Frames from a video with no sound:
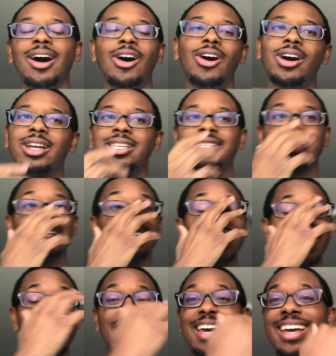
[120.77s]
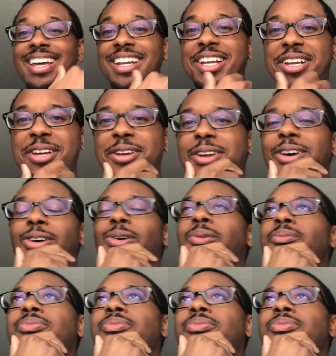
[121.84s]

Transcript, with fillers: Honestly, and you know,